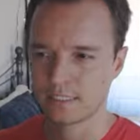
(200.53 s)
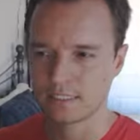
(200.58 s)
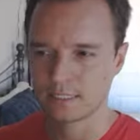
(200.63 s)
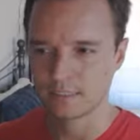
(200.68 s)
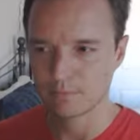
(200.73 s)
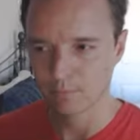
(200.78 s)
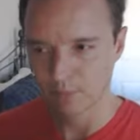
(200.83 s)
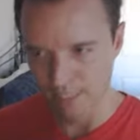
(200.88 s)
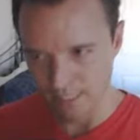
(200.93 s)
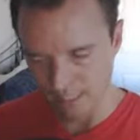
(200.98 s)

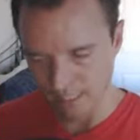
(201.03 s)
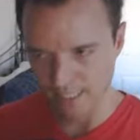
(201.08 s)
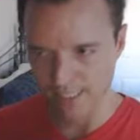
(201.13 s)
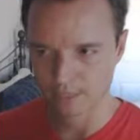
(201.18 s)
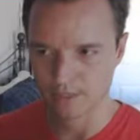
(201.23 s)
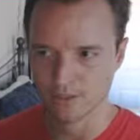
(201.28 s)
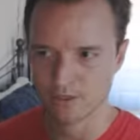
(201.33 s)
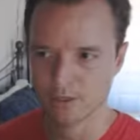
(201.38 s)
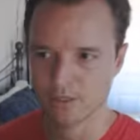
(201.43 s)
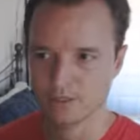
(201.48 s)

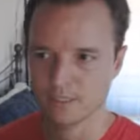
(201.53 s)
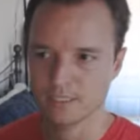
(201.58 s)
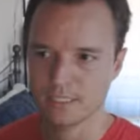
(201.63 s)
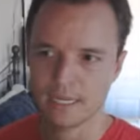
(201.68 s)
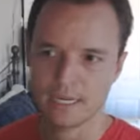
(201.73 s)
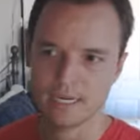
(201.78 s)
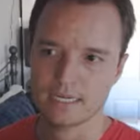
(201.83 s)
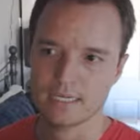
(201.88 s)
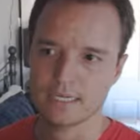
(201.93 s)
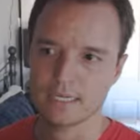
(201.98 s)
particular
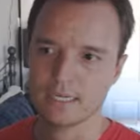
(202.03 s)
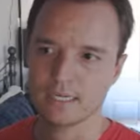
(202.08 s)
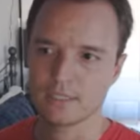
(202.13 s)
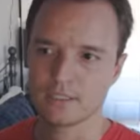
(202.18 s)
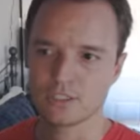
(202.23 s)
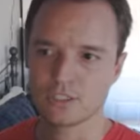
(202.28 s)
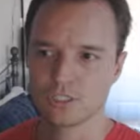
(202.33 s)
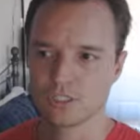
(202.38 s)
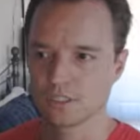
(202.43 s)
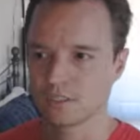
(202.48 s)
technique is
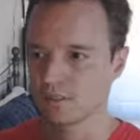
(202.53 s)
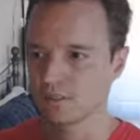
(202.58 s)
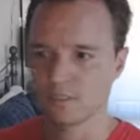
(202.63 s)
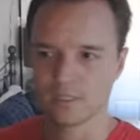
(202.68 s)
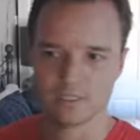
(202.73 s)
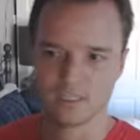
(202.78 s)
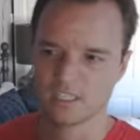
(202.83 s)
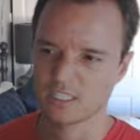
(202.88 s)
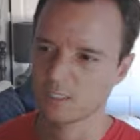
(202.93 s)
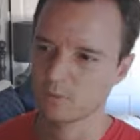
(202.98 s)
just an
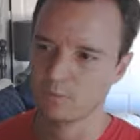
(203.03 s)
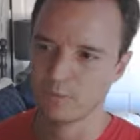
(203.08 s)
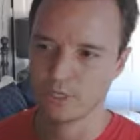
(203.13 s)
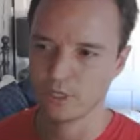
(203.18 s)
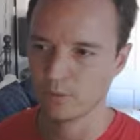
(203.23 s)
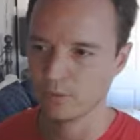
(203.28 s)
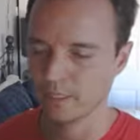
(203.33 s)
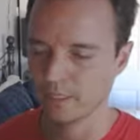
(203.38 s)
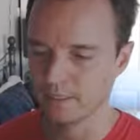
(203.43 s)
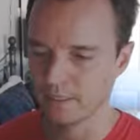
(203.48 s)

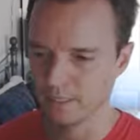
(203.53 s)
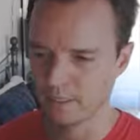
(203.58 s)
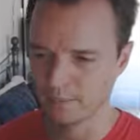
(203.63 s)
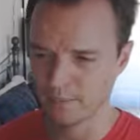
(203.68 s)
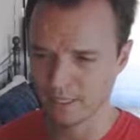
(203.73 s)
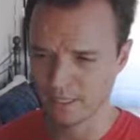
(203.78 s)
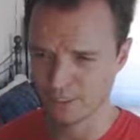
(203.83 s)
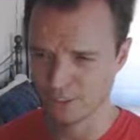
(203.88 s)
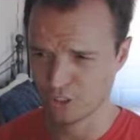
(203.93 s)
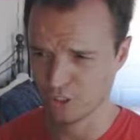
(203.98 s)
experiment that I'm
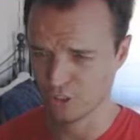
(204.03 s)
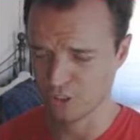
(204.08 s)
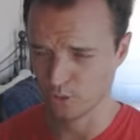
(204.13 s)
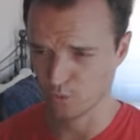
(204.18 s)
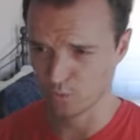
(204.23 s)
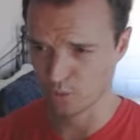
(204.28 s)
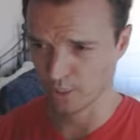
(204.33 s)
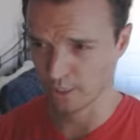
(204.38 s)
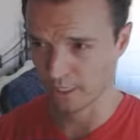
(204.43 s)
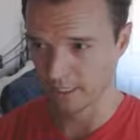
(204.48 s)
not sure is
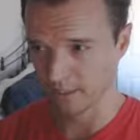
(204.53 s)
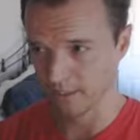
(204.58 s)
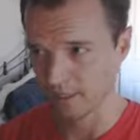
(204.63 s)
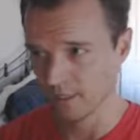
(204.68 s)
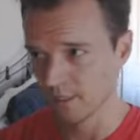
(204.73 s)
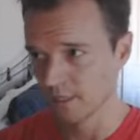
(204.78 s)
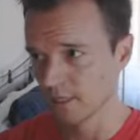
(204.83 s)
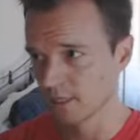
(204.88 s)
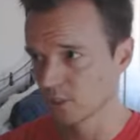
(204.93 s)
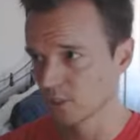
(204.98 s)
working.
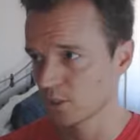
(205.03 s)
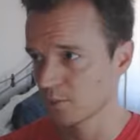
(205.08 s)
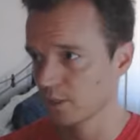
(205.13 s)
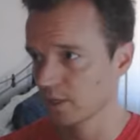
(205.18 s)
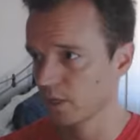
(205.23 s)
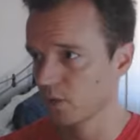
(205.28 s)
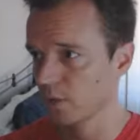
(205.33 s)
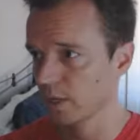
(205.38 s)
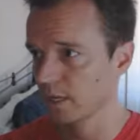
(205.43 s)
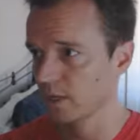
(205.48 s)
So I'm going
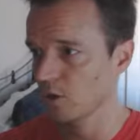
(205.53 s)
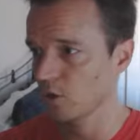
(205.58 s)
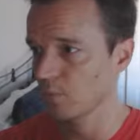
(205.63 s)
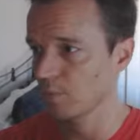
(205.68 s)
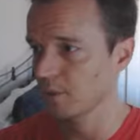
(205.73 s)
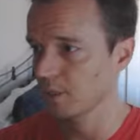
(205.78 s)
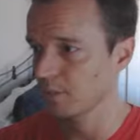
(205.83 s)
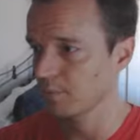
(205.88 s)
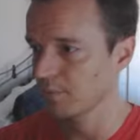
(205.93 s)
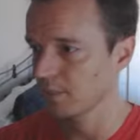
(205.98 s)
to quick
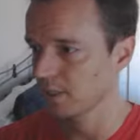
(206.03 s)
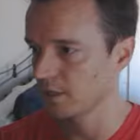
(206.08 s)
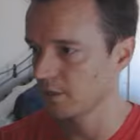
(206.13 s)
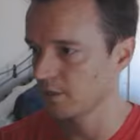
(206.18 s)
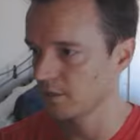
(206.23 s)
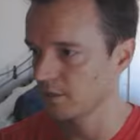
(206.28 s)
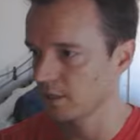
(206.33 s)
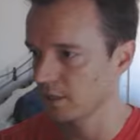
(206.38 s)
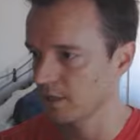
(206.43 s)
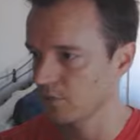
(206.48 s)
open up
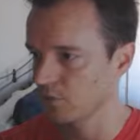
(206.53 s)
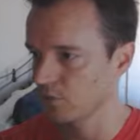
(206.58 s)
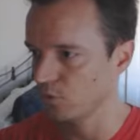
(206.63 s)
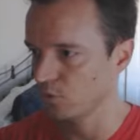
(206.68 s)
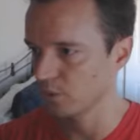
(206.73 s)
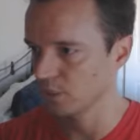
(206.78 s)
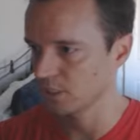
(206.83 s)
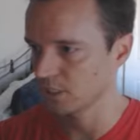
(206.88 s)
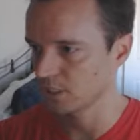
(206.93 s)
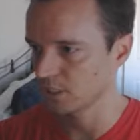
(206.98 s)
another level,
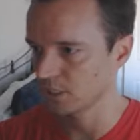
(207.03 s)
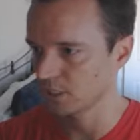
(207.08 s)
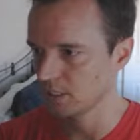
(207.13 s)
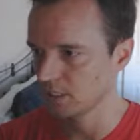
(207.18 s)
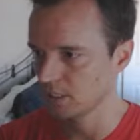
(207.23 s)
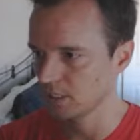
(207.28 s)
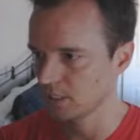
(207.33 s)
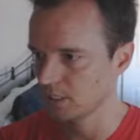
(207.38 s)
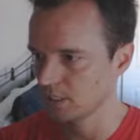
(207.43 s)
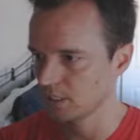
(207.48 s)
which
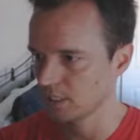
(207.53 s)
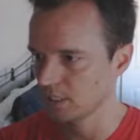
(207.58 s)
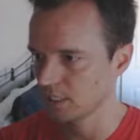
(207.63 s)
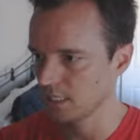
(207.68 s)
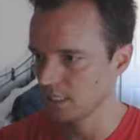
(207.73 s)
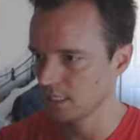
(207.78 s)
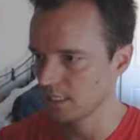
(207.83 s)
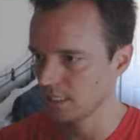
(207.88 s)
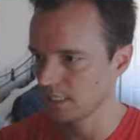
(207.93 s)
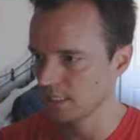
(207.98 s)
is
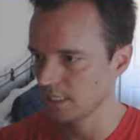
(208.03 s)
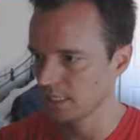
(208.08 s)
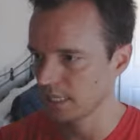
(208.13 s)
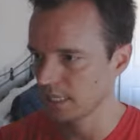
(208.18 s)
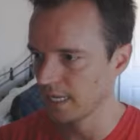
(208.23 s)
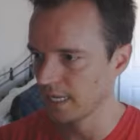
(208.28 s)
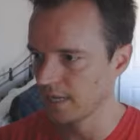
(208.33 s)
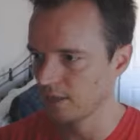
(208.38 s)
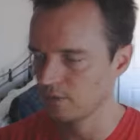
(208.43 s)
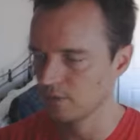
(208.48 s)
the
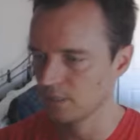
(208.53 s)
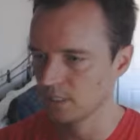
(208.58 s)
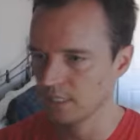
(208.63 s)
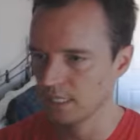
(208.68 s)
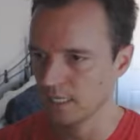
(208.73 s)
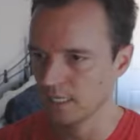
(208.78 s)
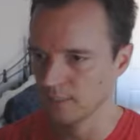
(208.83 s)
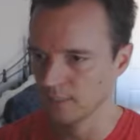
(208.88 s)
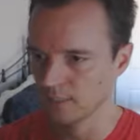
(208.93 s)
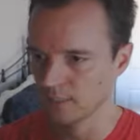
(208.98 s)
town
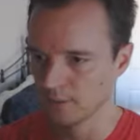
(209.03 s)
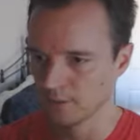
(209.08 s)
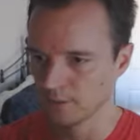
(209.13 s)
test.